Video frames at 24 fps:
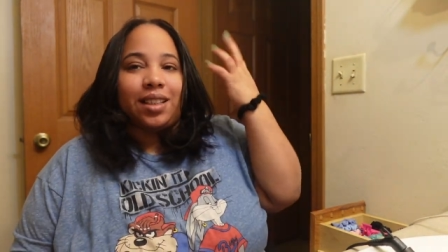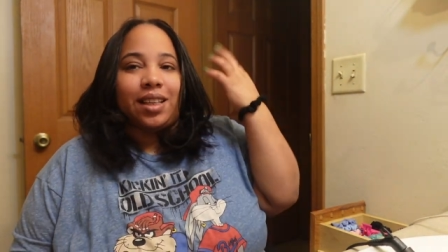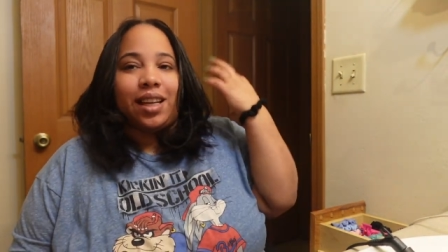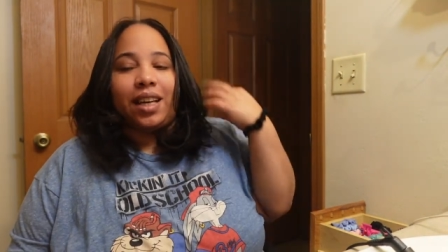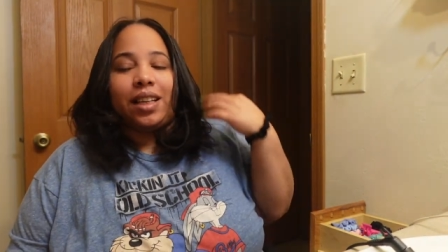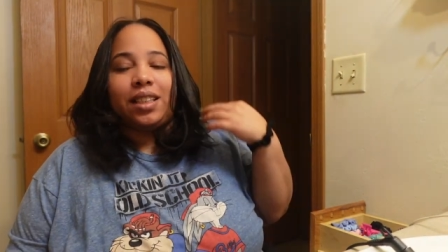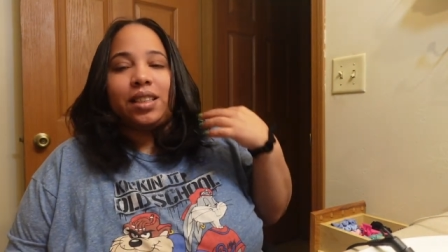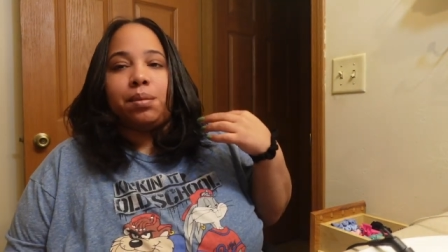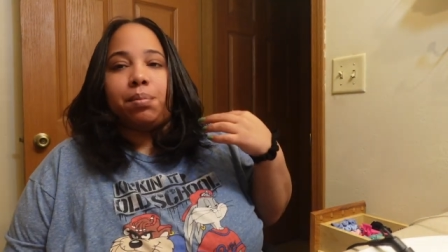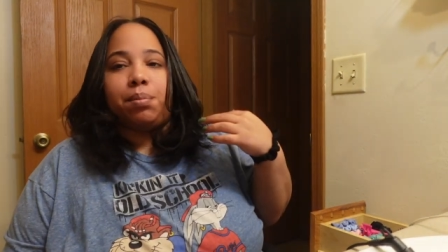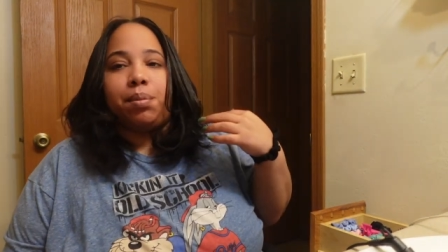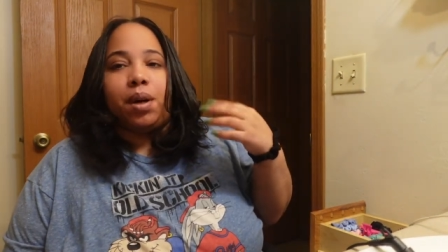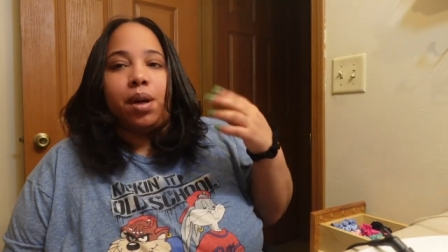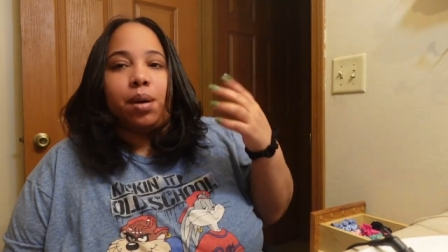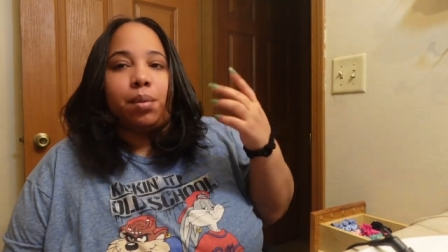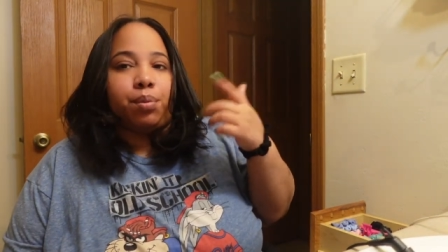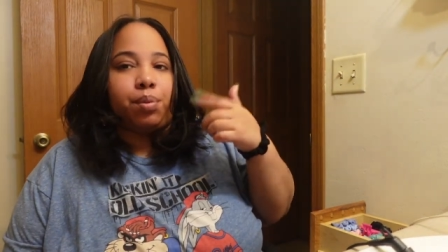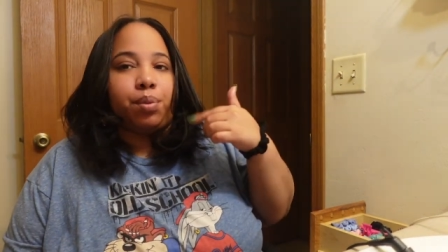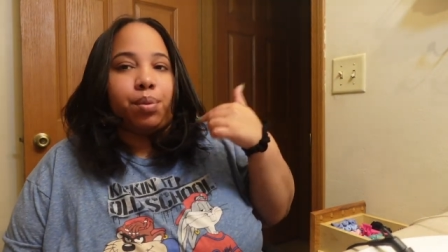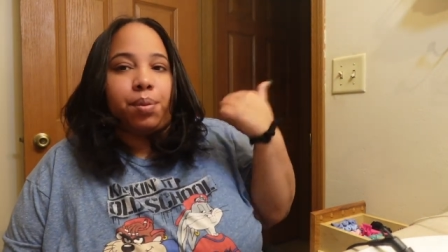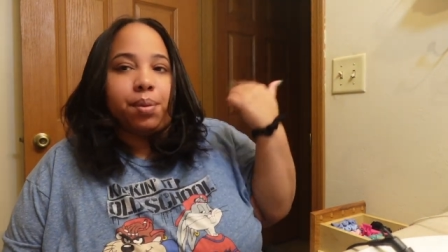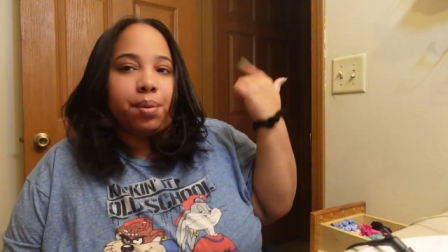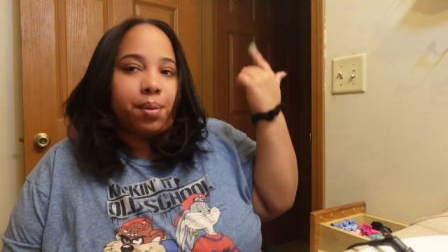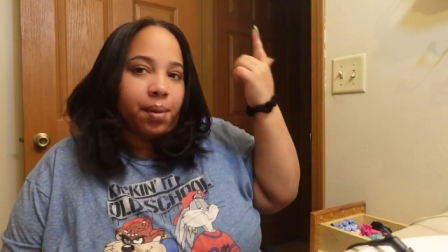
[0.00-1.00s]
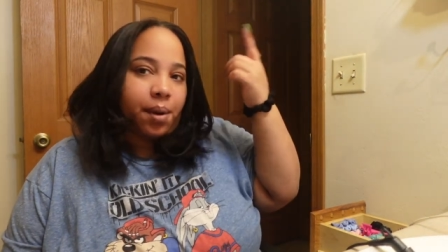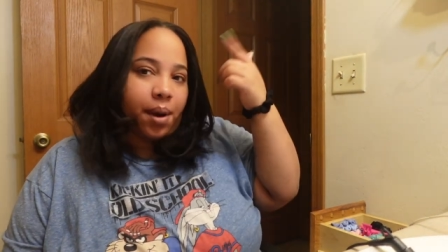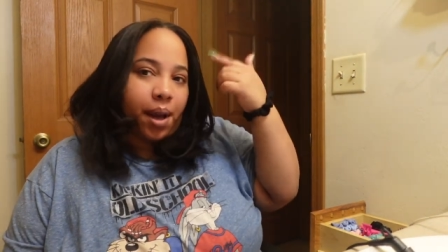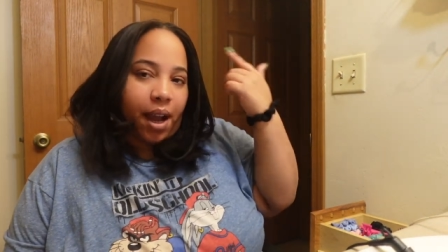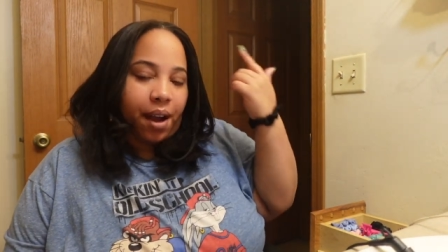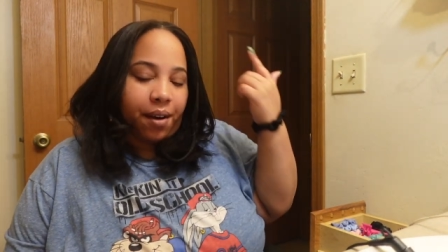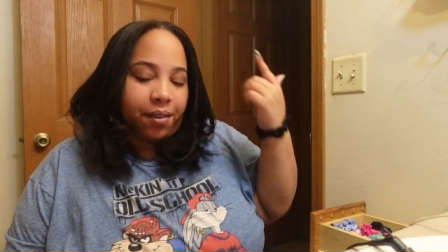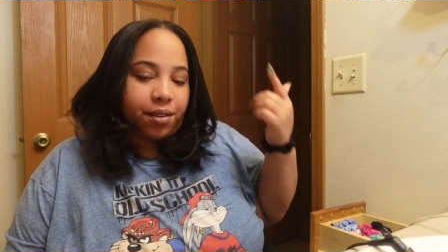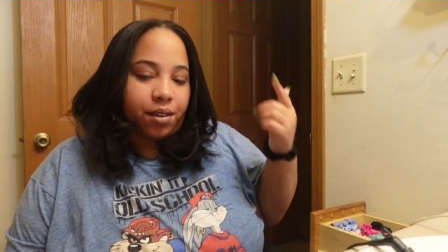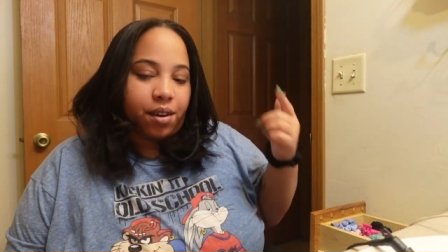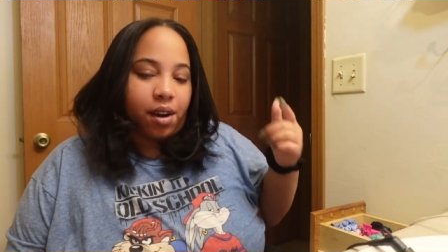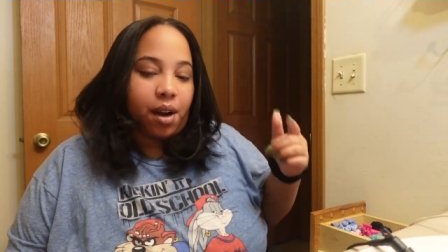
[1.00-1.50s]
a nice bump
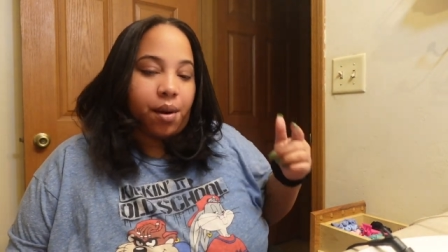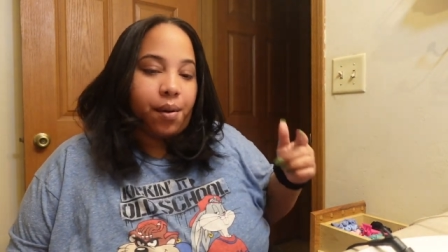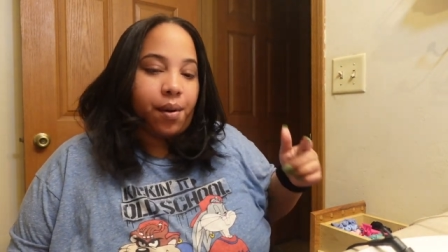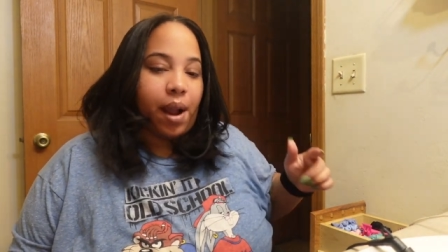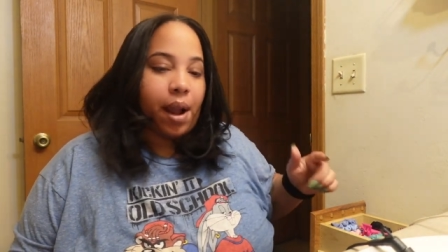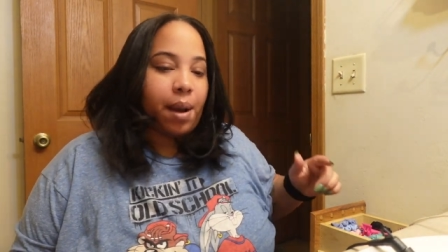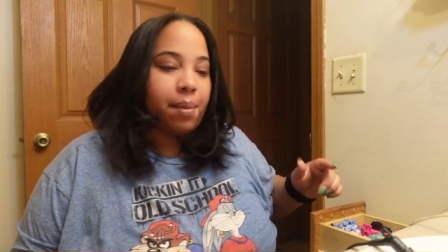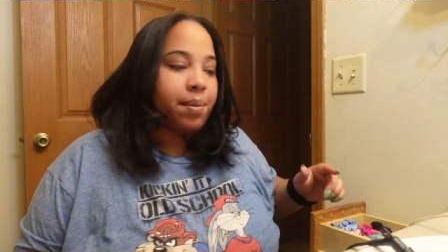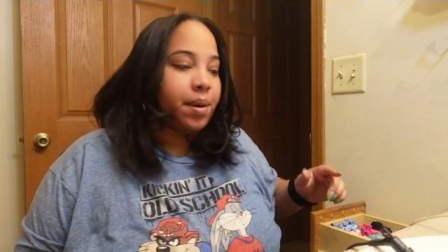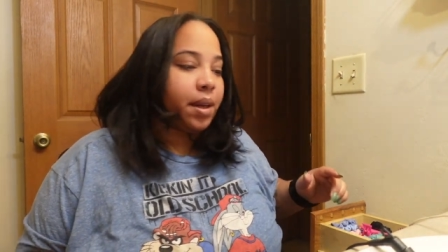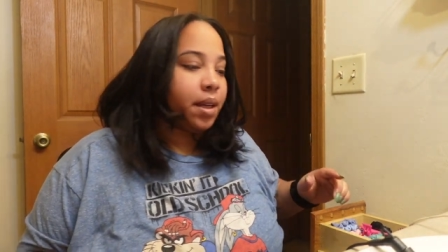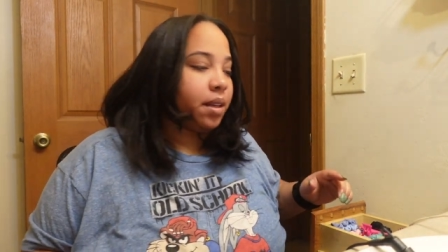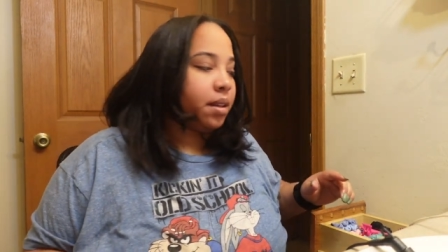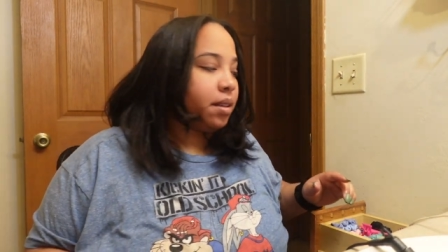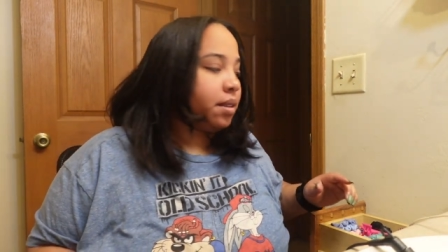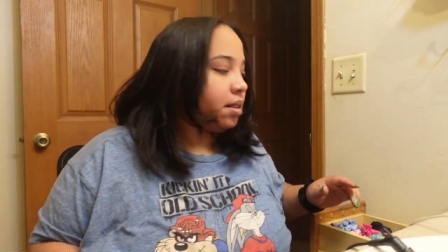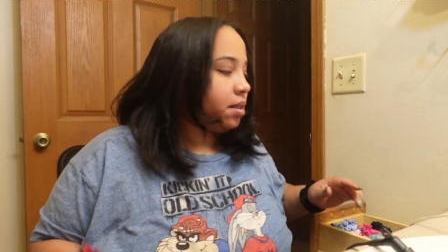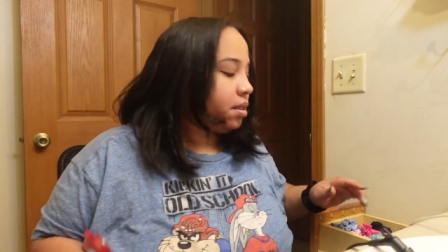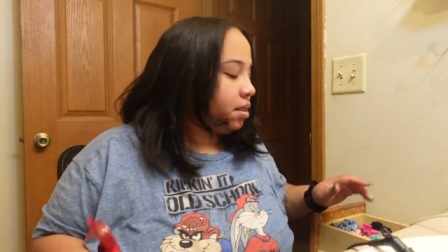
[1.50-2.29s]
after I wrap it